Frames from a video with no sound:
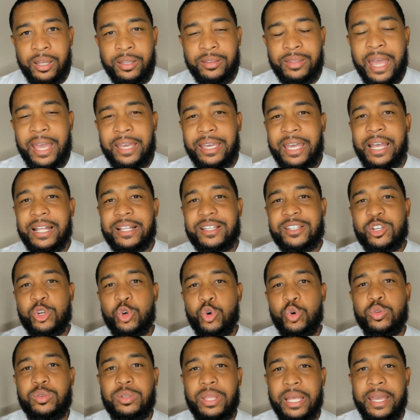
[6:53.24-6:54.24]
they get
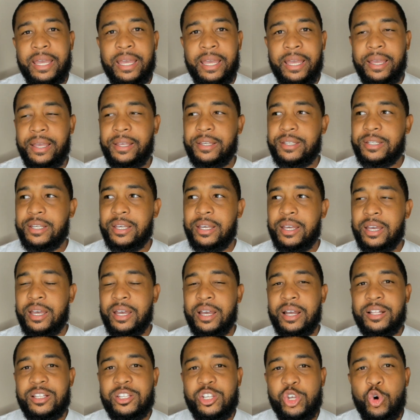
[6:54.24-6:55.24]
two
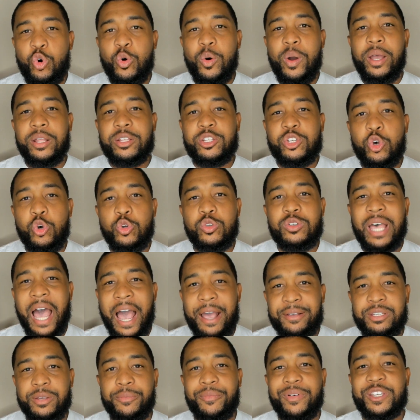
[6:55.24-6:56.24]

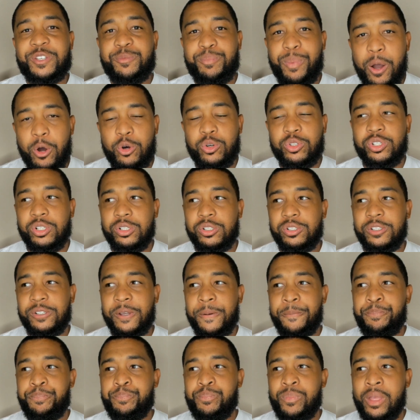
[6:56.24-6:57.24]
types of exposures
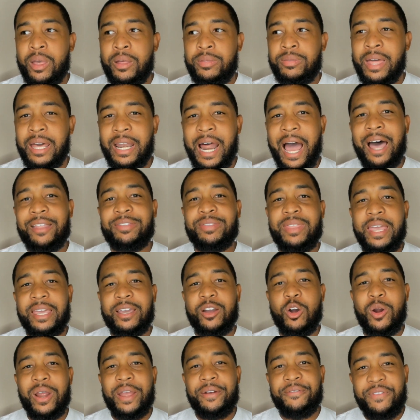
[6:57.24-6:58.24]
that I
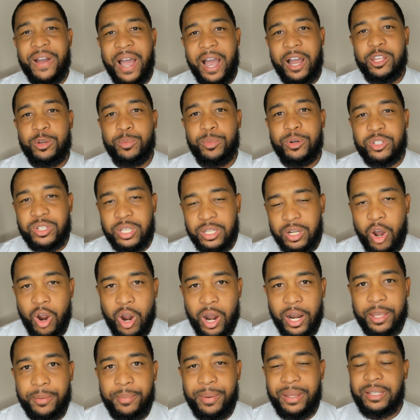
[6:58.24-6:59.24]
think are invaluable to the
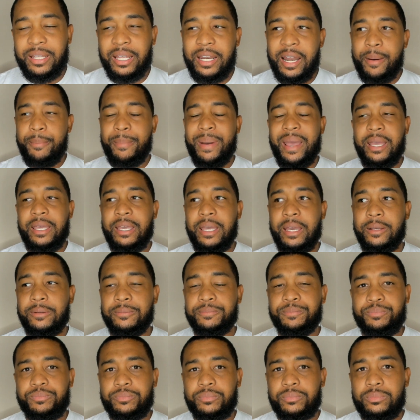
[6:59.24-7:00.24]
argument that I'm making.
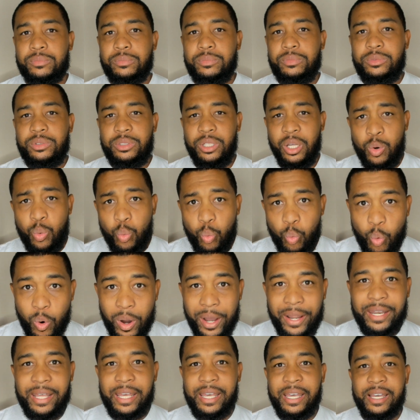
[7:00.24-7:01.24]

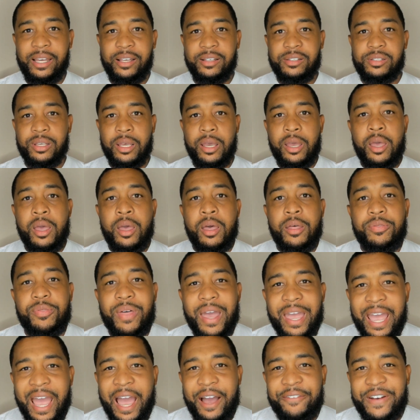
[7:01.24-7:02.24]
One is
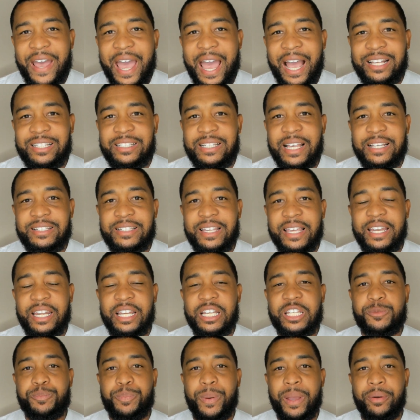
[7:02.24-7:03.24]
they have access and
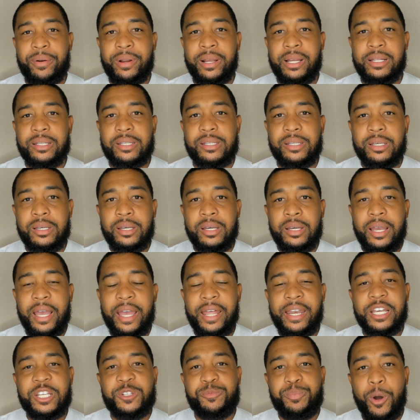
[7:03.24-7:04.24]
experience
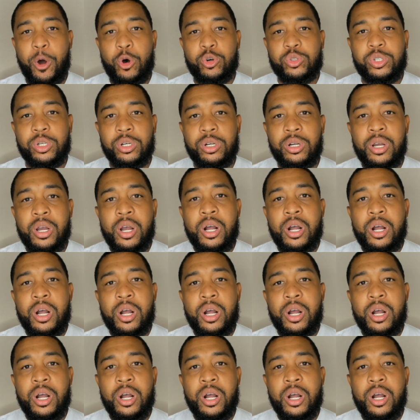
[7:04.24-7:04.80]
and exposure